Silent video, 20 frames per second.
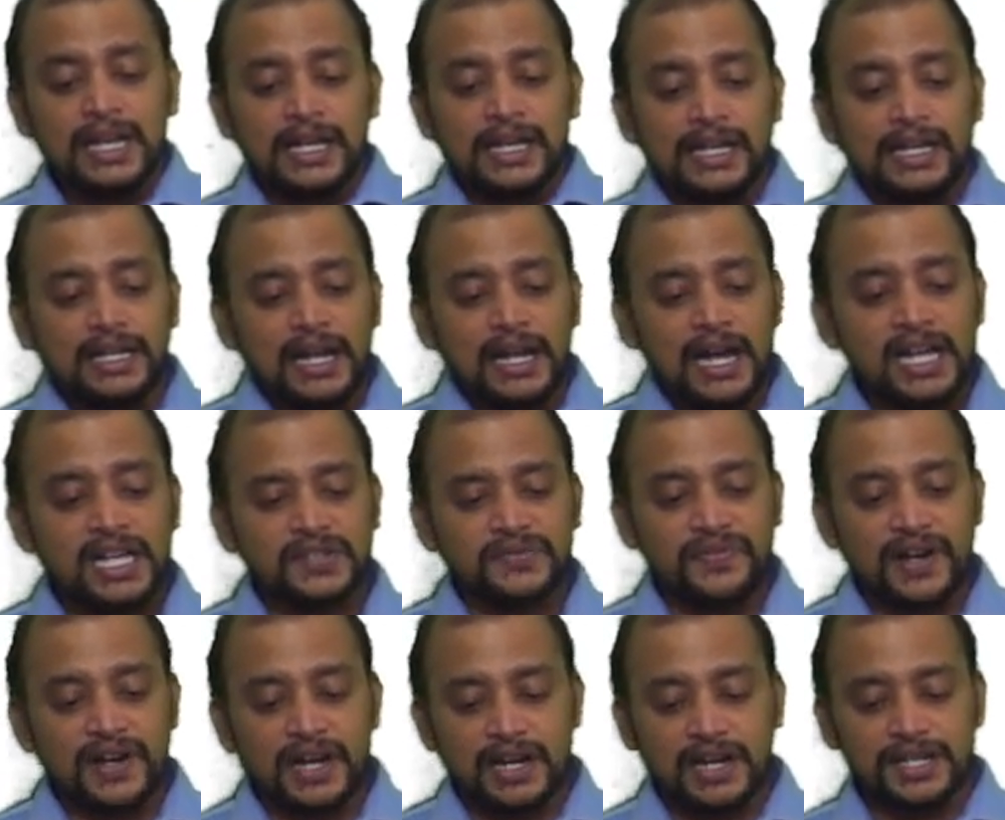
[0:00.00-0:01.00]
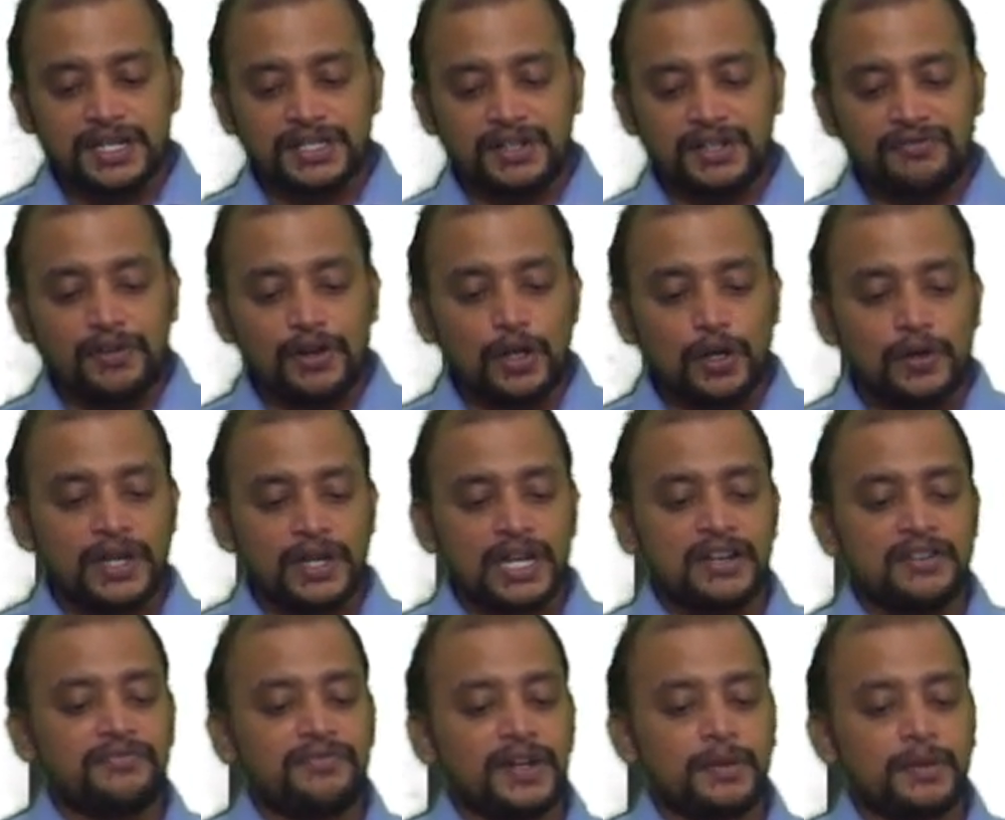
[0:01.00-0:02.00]
It has furnished the following
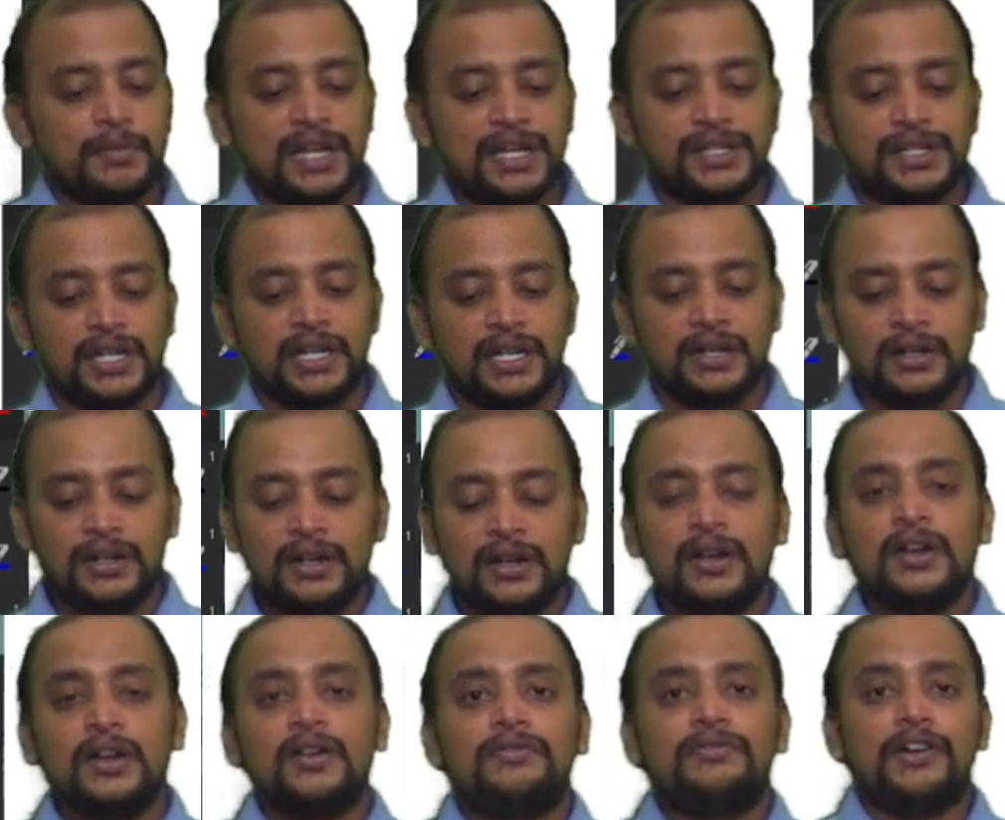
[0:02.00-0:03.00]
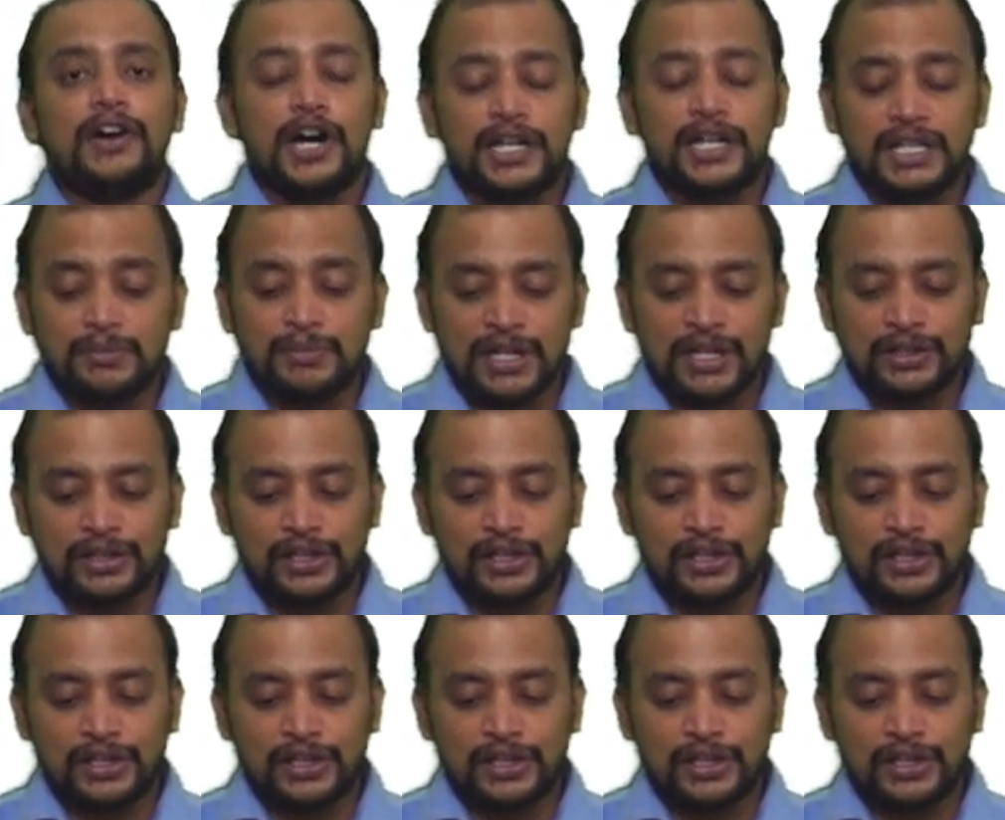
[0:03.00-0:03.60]
information for the month